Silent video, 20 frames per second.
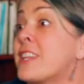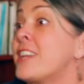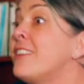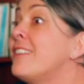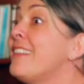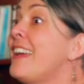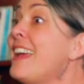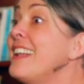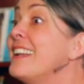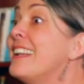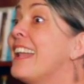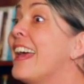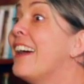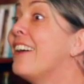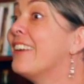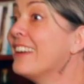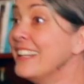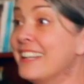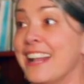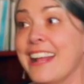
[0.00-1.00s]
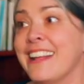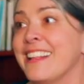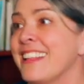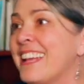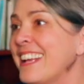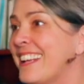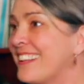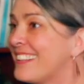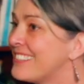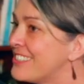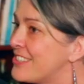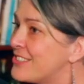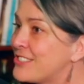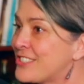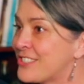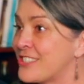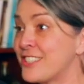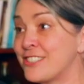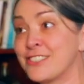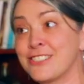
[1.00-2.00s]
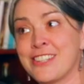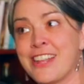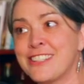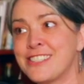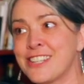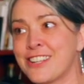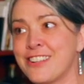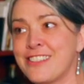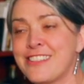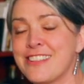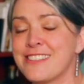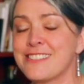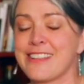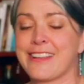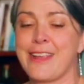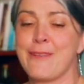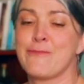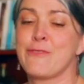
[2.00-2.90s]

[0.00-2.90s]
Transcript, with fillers: Carolina now, exactly. and I, like there's exactly. there's lots of good things that came.